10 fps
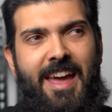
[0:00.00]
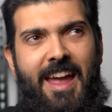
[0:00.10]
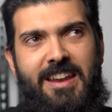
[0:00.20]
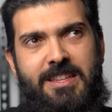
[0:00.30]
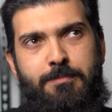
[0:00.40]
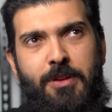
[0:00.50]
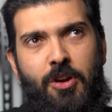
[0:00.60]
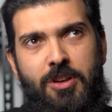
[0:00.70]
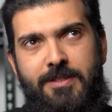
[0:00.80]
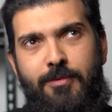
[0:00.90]
and it's
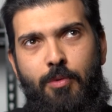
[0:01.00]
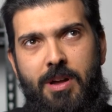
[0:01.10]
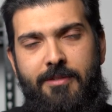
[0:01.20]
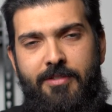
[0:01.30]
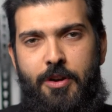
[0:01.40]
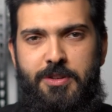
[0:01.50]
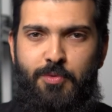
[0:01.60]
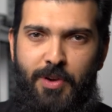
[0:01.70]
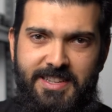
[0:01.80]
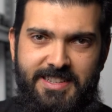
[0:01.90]
because of one of those
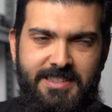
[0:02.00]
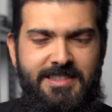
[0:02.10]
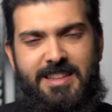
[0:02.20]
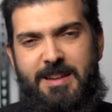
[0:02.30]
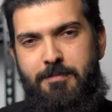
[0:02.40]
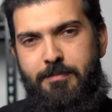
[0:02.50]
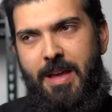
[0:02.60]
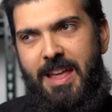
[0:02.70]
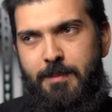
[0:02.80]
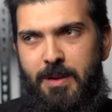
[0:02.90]
reasons, then
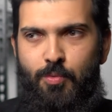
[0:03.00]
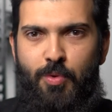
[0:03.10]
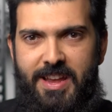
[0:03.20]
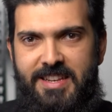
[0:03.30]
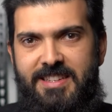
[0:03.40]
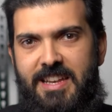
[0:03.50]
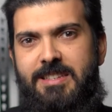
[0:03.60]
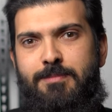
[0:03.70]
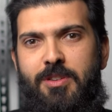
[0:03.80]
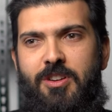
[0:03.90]
maybe
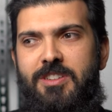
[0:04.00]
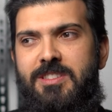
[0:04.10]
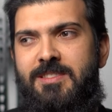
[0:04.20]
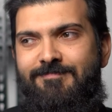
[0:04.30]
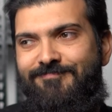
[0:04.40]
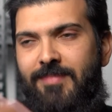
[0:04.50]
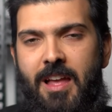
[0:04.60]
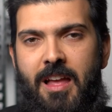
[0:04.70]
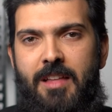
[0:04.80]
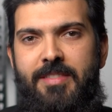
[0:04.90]
reassess, because
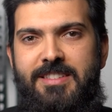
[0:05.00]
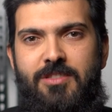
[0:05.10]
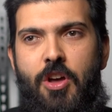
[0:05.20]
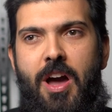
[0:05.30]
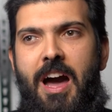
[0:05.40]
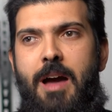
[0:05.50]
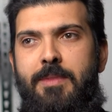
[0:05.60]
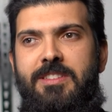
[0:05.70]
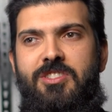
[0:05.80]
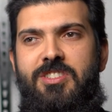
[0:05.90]
there's no
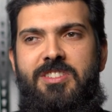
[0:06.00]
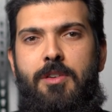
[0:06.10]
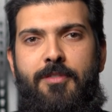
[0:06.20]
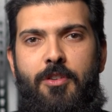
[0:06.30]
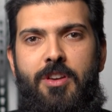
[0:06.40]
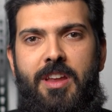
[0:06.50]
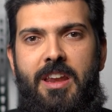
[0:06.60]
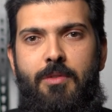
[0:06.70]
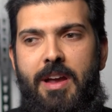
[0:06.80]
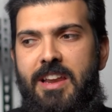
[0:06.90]
harm. It's just self-learning
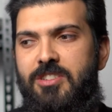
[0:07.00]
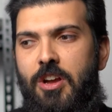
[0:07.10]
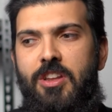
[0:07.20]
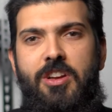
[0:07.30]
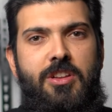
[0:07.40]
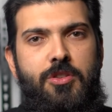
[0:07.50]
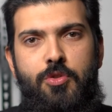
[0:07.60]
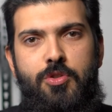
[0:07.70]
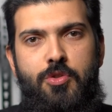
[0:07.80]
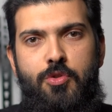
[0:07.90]
anyway, and it's only going to
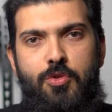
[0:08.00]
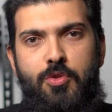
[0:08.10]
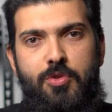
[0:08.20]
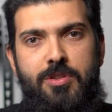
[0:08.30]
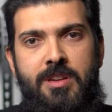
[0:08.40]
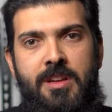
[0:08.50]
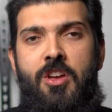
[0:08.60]
do you good.